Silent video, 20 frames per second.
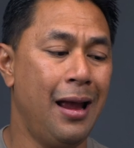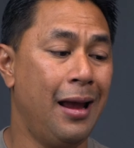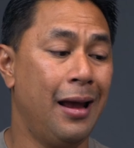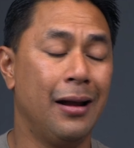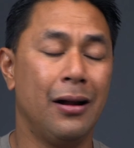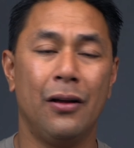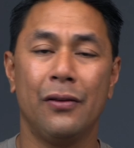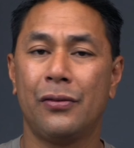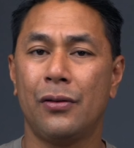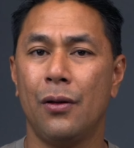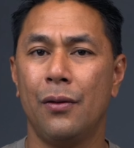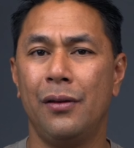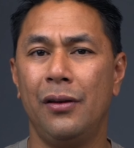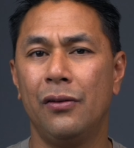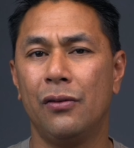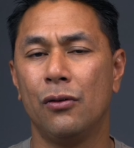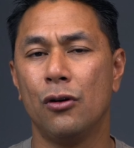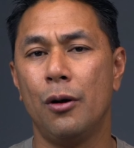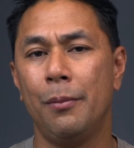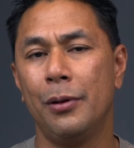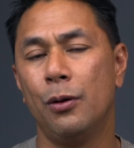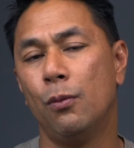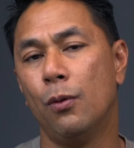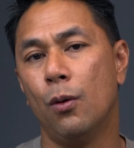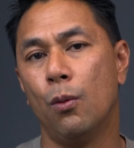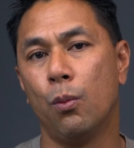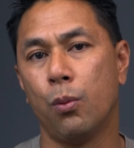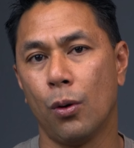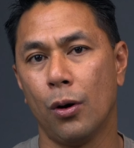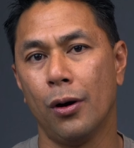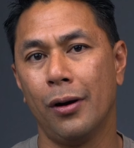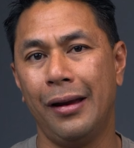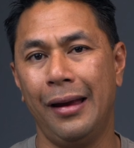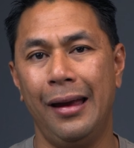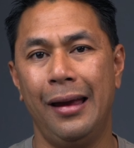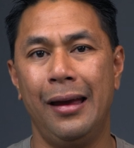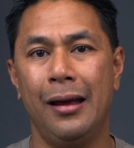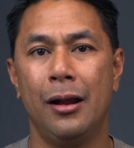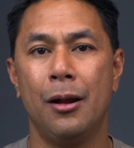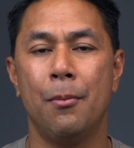And also these normally will work
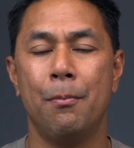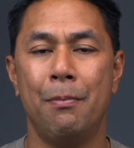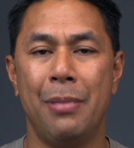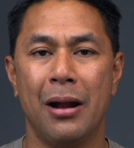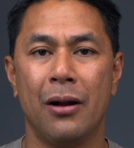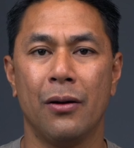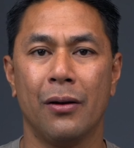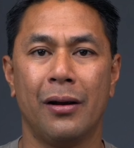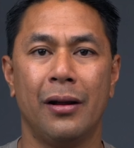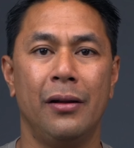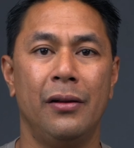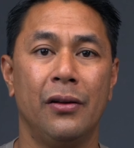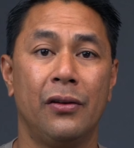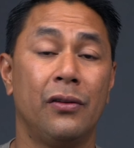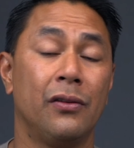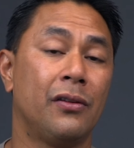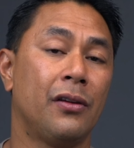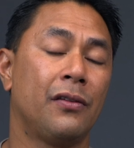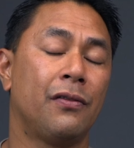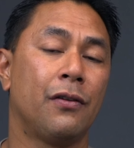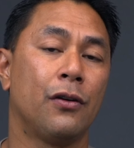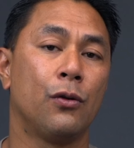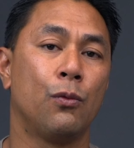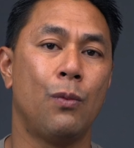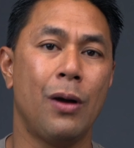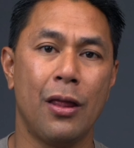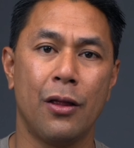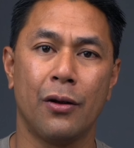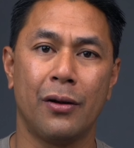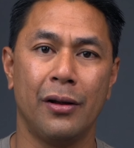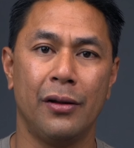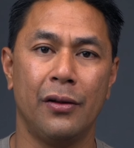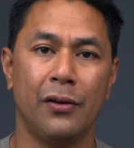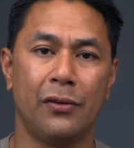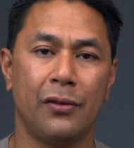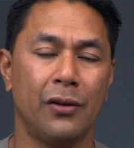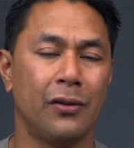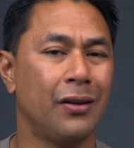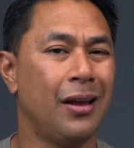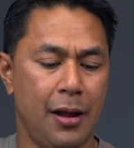in better conditions as far as weather
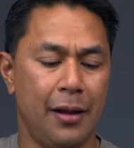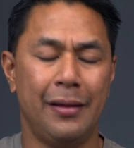conditions.